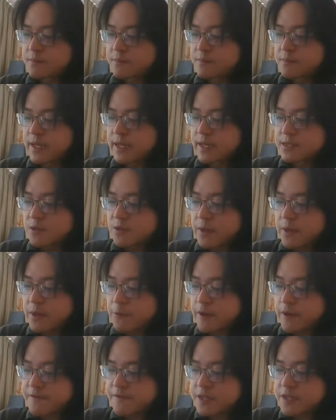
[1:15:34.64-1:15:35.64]
so my wave
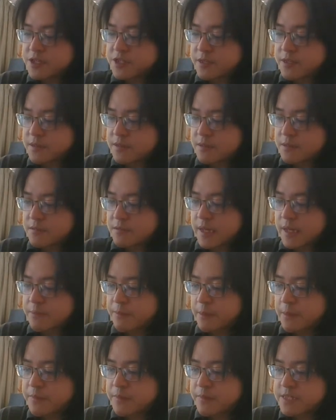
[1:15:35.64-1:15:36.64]
function, right, my
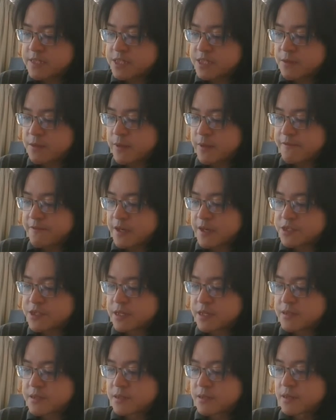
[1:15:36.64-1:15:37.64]
position wave
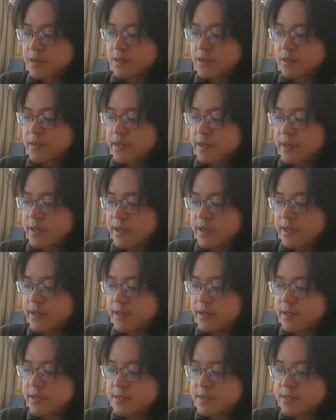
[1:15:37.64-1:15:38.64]
function
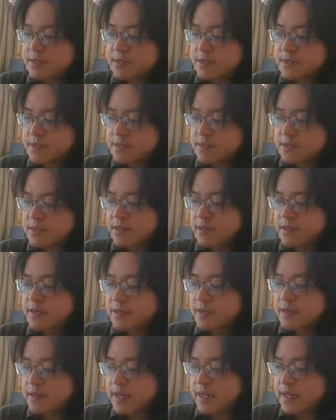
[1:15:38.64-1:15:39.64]
is
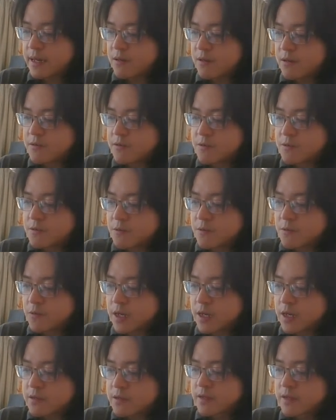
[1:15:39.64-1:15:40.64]
now,
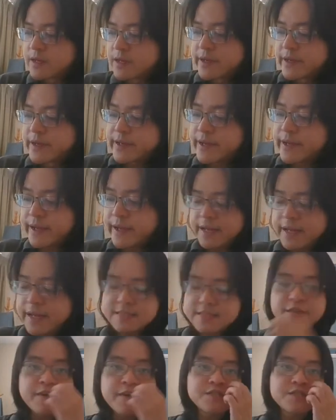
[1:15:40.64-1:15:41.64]
well, it is a
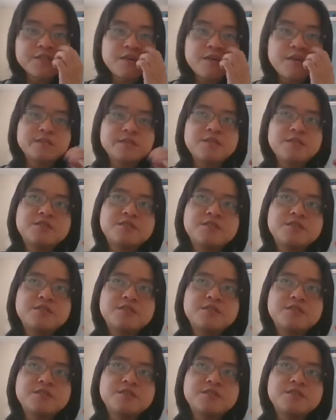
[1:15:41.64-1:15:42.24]
function of position,